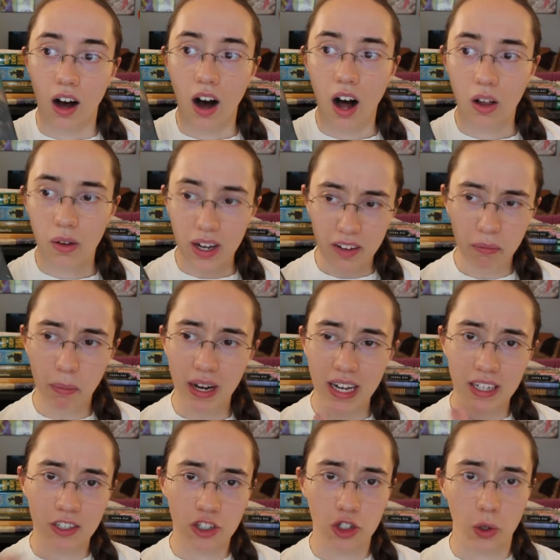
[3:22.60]
a lot of my
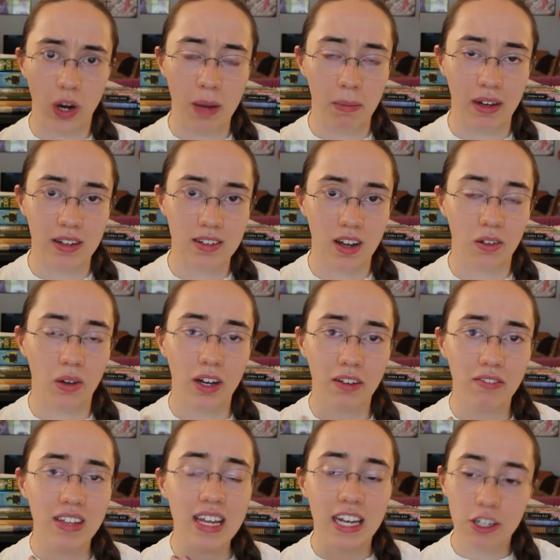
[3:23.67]
enjoyment, a lot
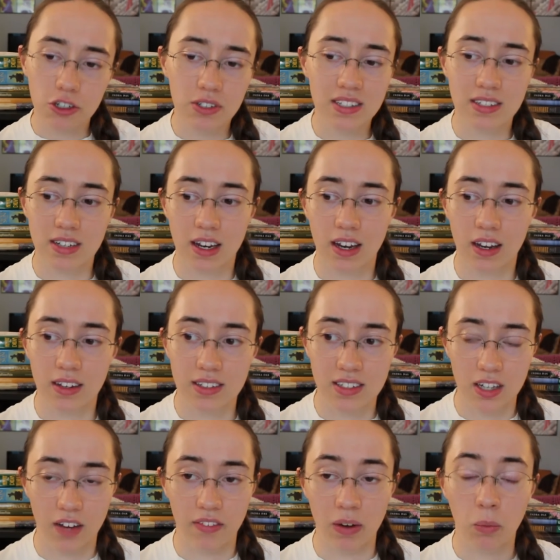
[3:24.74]
of the interesting
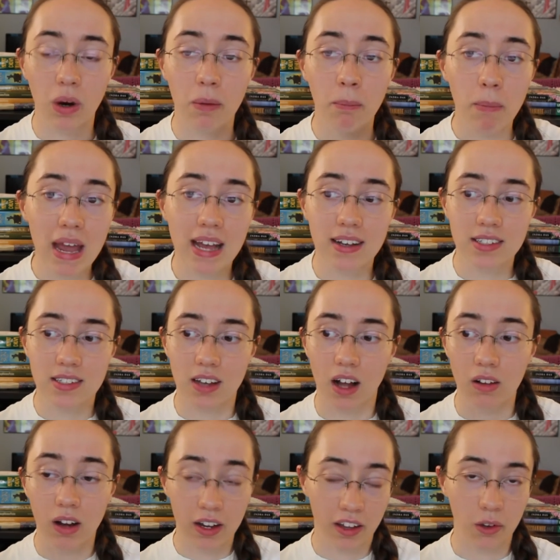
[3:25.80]
stuff, and what makes a
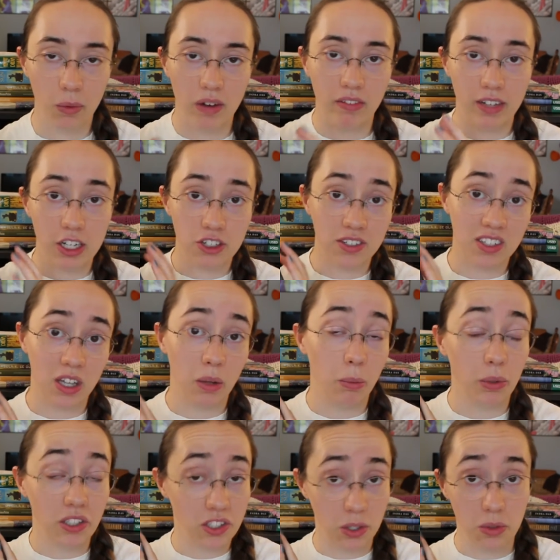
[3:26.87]
lot of the revelations in the
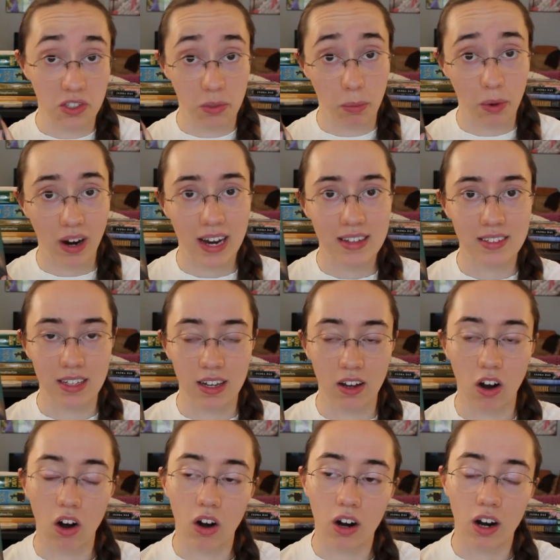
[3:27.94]
book so surprising
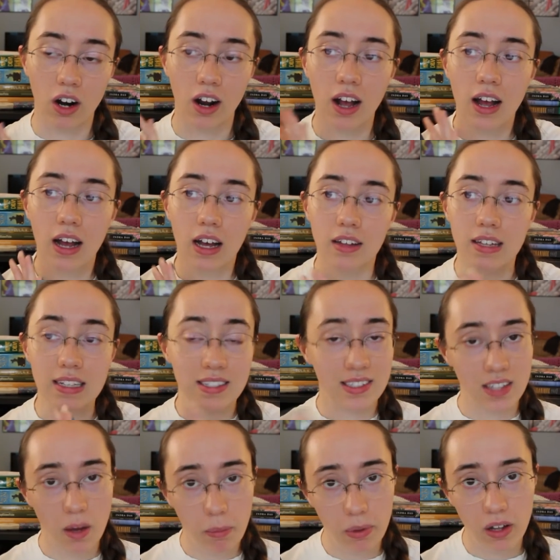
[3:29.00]
are the
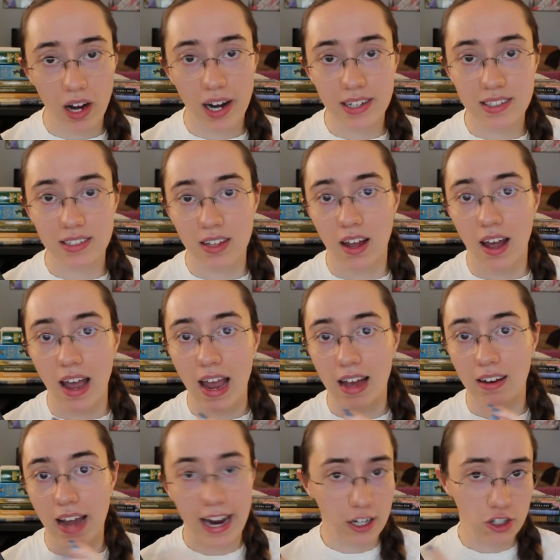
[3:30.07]
subplots
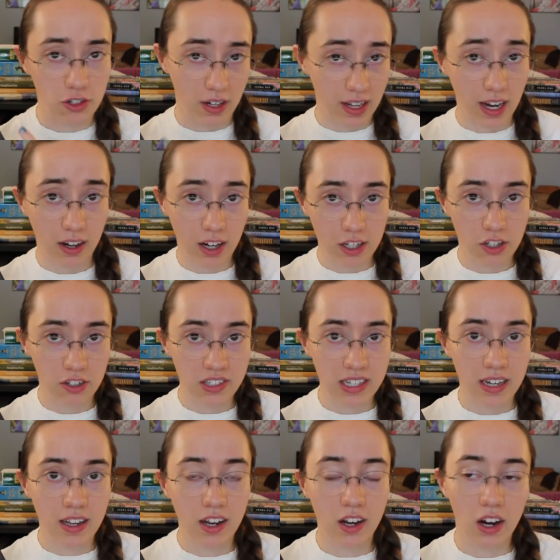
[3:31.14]
and extra characters
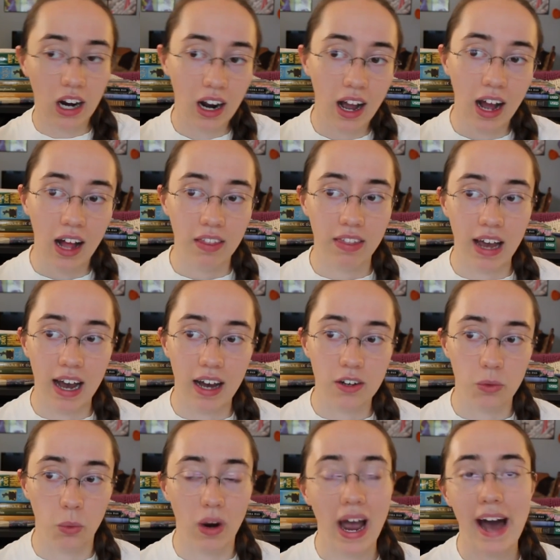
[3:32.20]
in here
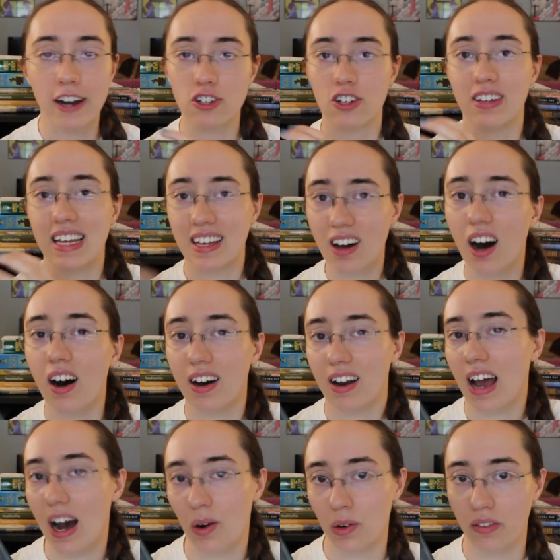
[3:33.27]
that were actually cut
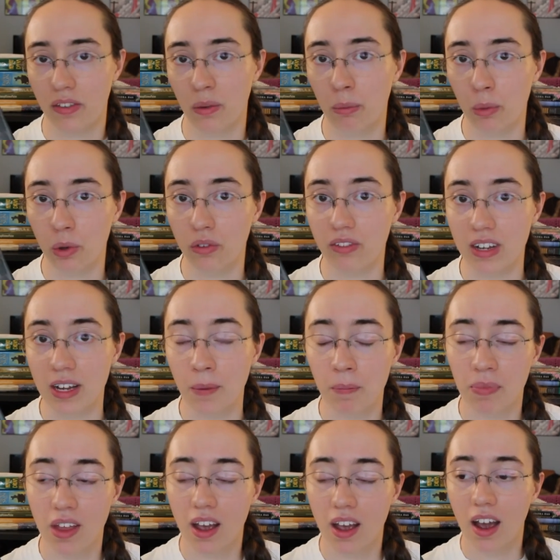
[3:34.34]
out of the movie.
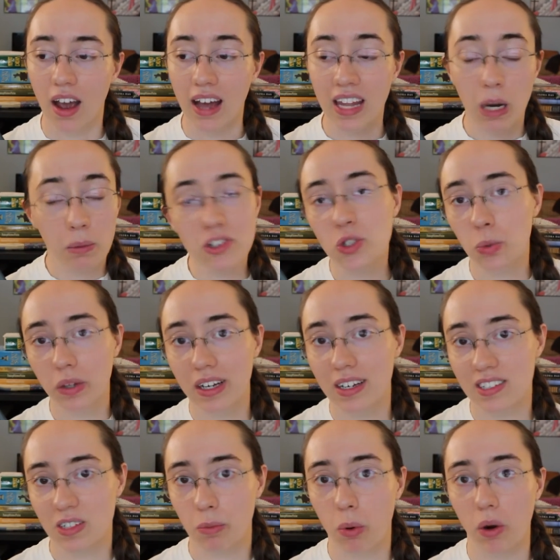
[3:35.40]
And that was really
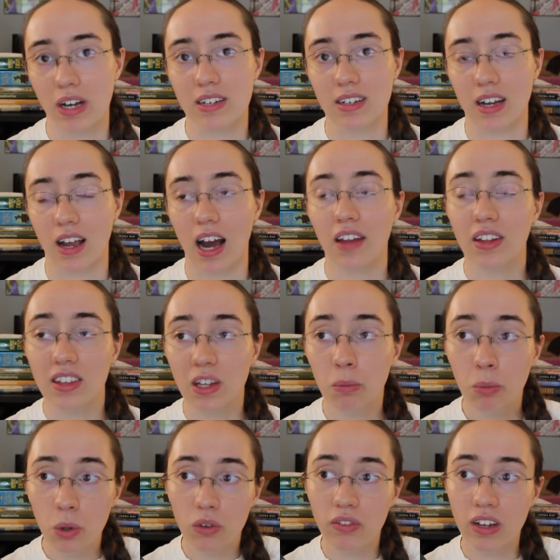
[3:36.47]
disappointing. I think the
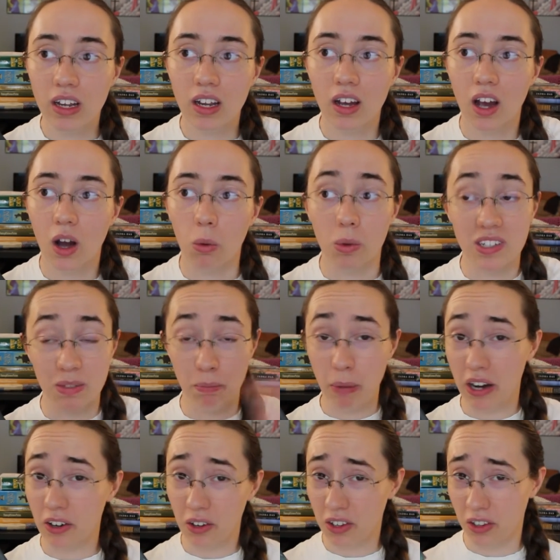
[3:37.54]
movie was
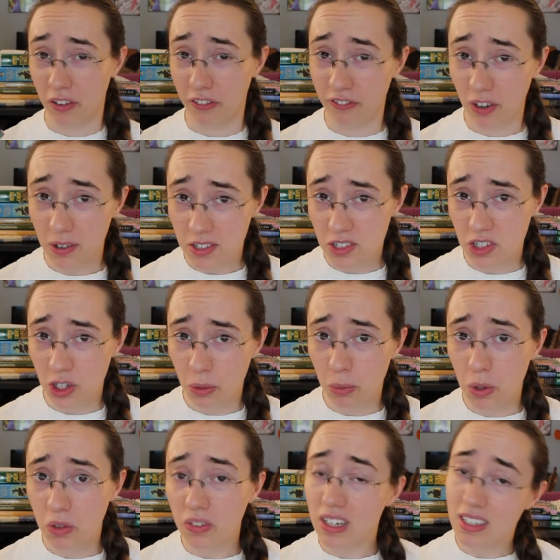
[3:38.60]
better than the first two
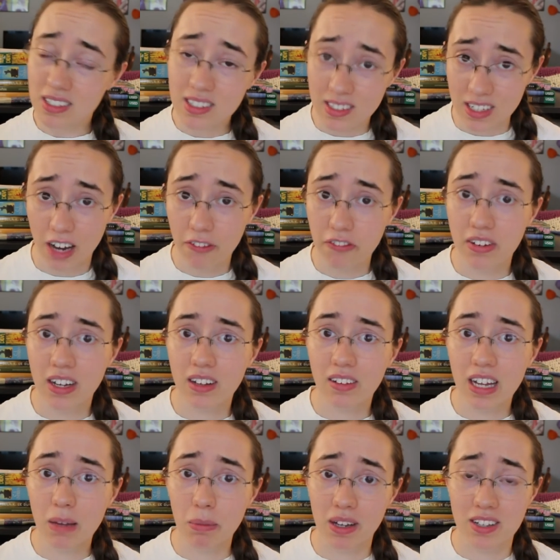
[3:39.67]
movies,
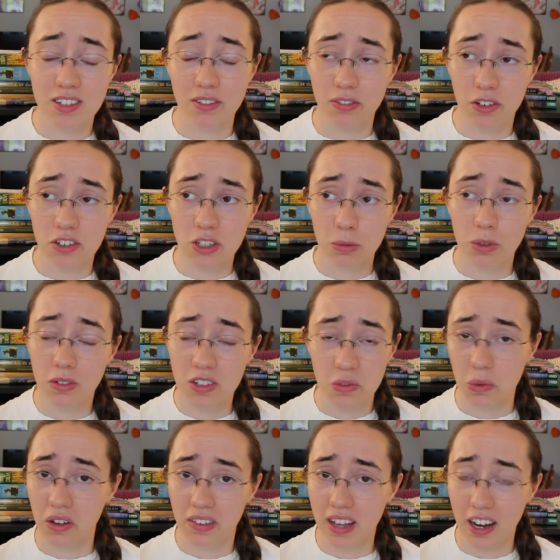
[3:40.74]
definitely, because the first two movies
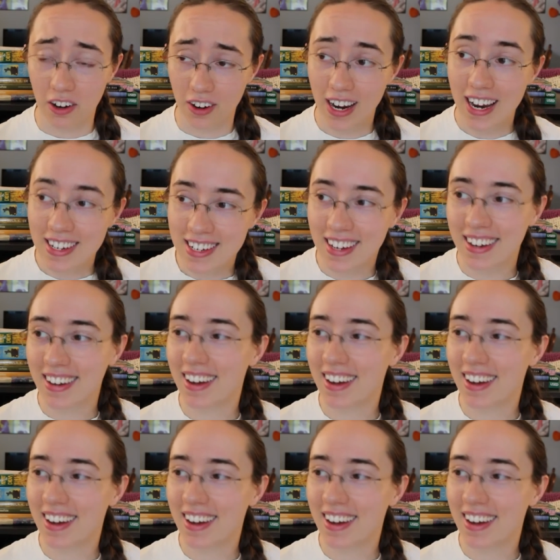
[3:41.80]
weren't that great.